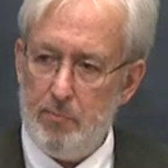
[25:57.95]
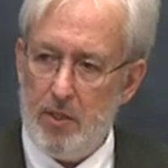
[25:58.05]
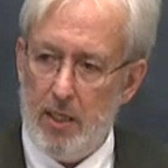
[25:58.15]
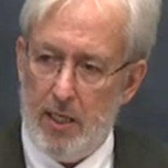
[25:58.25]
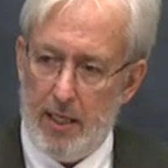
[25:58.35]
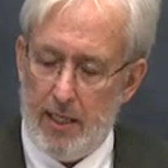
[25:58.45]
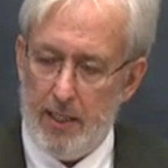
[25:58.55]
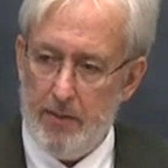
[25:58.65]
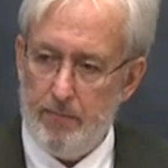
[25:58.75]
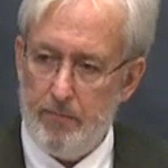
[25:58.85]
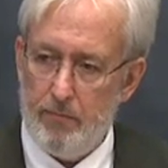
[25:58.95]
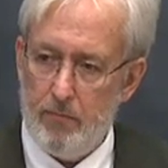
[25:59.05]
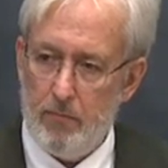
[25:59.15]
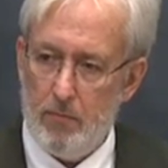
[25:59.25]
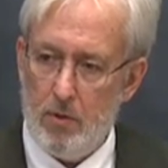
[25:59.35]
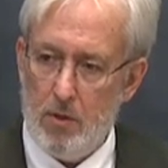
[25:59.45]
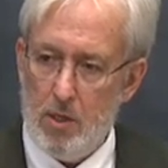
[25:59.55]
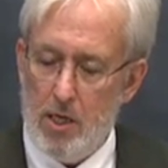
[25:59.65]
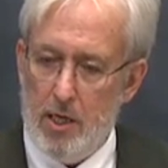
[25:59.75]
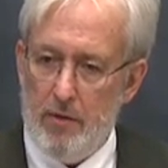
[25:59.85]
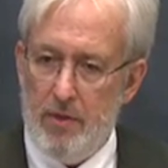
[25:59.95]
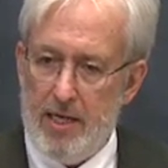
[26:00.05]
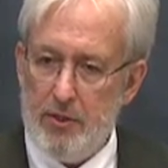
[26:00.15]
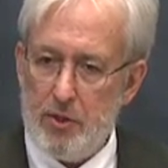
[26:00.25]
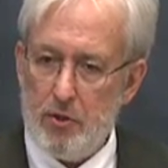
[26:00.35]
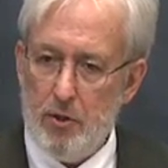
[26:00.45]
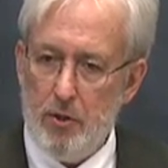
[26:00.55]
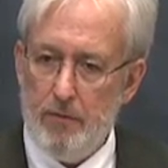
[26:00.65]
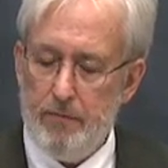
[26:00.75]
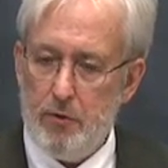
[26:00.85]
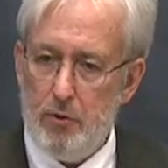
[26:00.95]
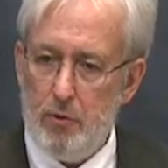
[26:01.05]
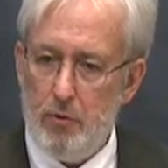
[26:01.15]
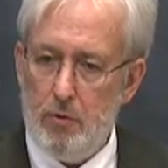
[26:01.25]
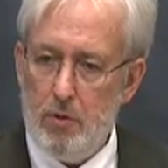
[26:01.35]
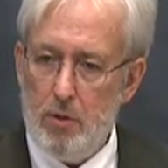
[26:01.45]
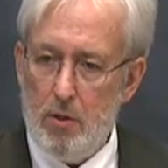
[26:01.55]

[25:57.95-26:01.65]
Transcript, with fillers: play, they serve to